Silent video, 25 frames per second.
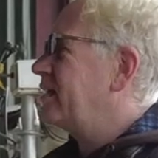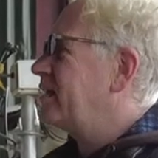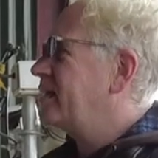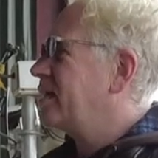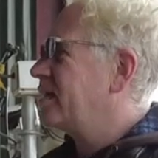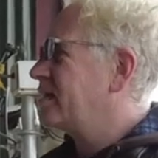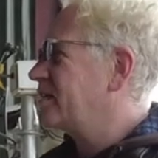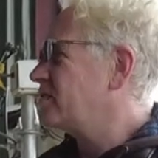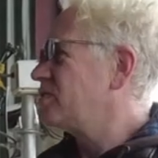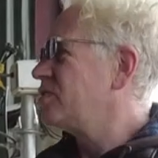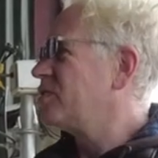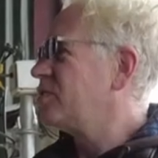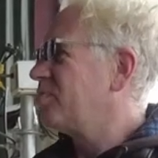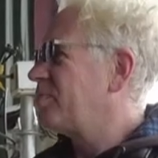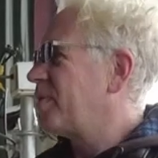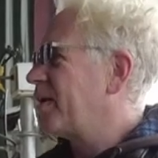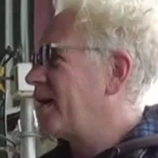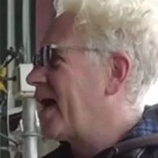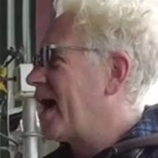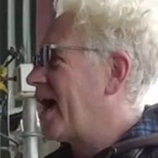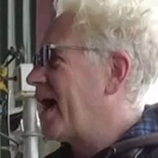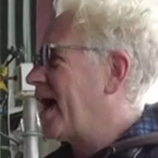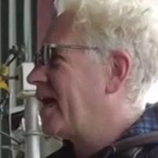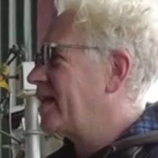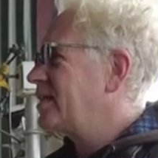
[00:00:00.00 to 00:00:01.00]
you can do it
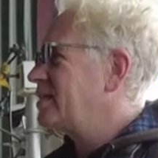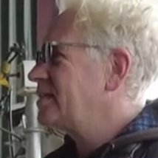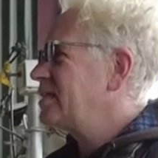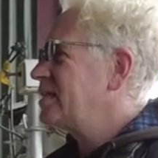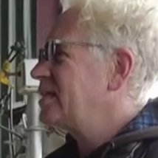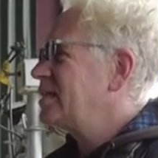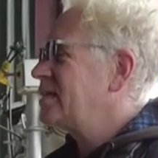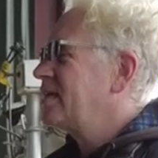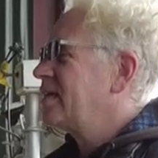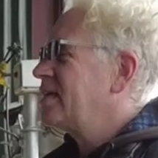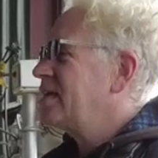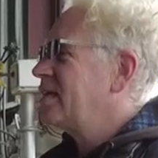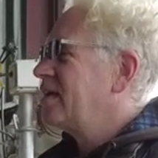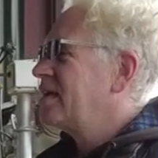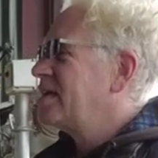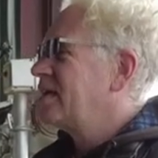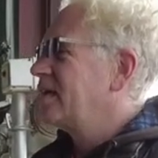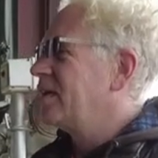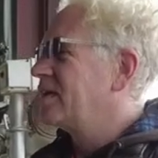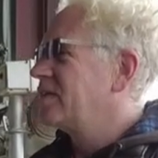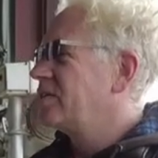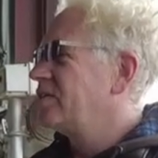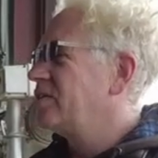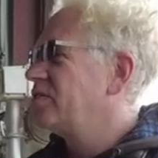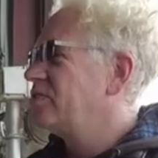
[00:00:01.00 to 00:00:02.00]
by hand.
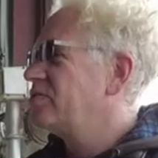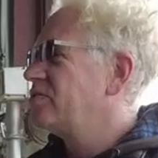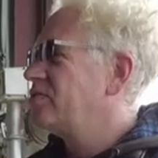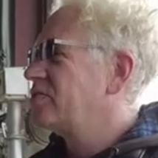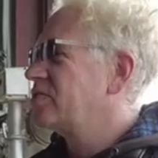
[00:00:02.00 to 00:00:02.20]
You can